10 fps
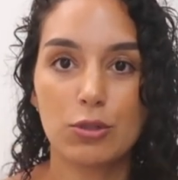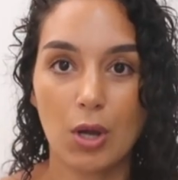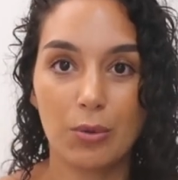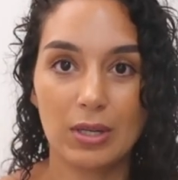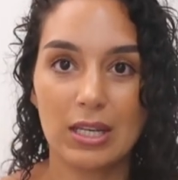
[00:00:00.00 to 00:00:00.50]
You
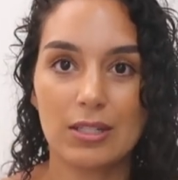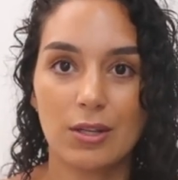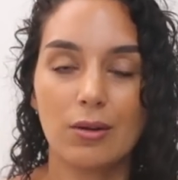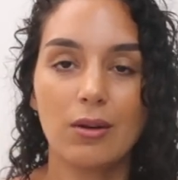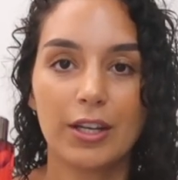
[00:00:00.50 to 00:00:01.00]
don't need
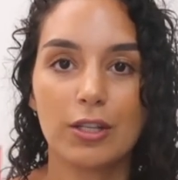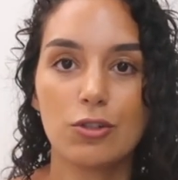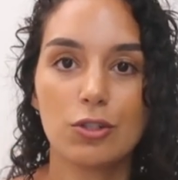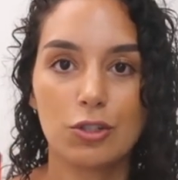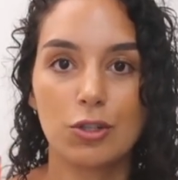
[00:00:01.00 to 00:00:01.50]
to, like you
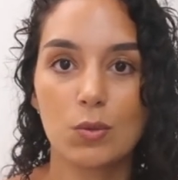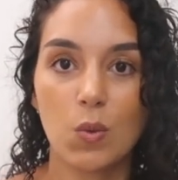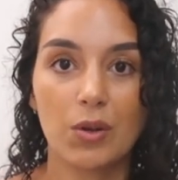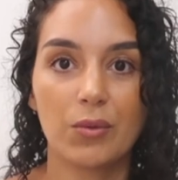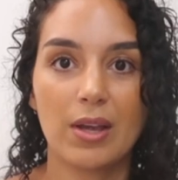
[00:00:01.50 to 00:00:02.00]
just choose
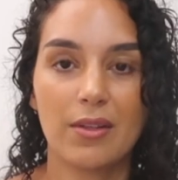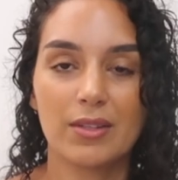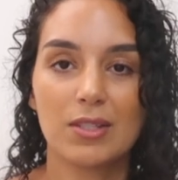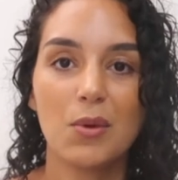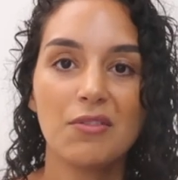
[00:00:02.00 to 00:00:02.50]
one or the
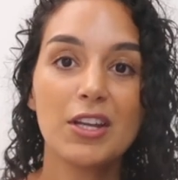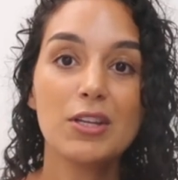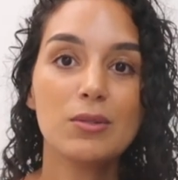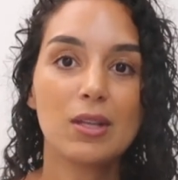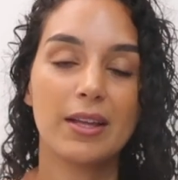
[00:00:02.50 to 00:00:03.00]
other. So if I
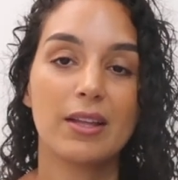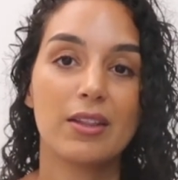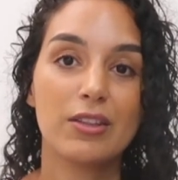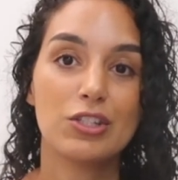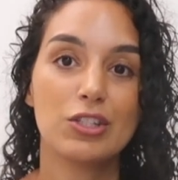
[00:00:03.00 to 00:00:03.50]
use like
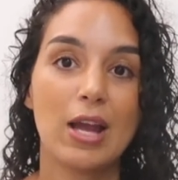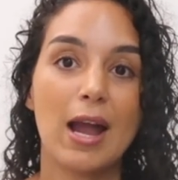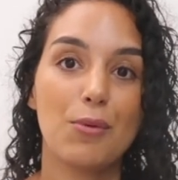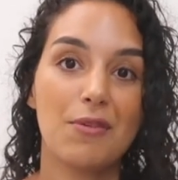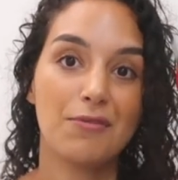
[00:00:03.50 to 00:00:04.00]
the
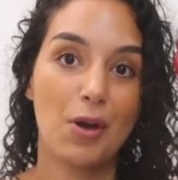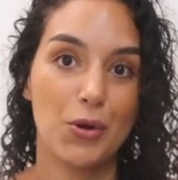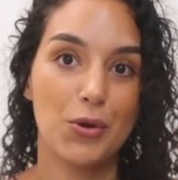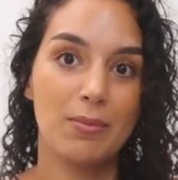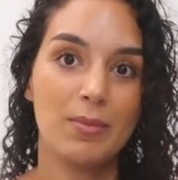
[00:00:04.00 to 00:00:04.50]
shower
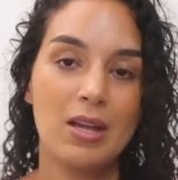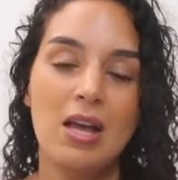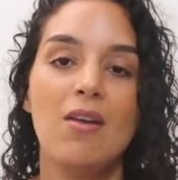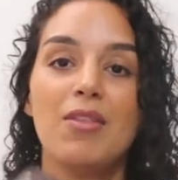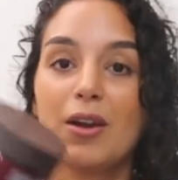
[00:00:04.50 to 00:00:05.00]
foam,
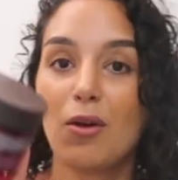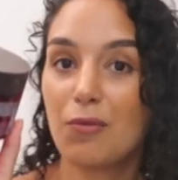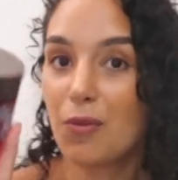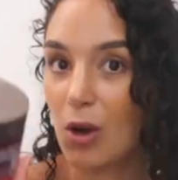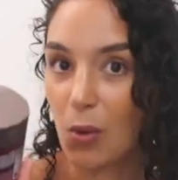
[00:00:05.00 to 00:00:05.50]
then
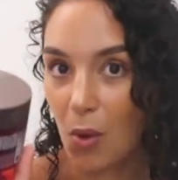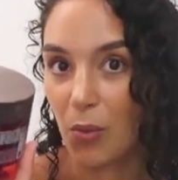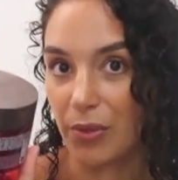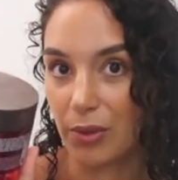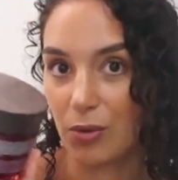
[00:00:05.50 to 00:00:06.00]
I'll follow
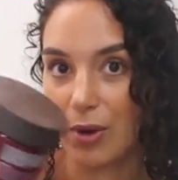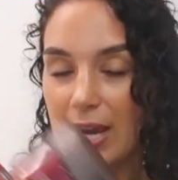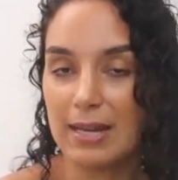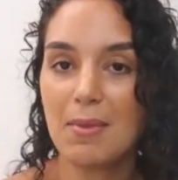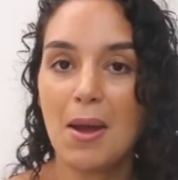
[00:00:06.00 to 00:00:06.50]
on with the
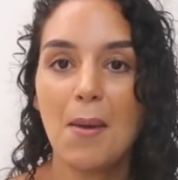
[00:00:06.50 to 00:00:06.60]
cream.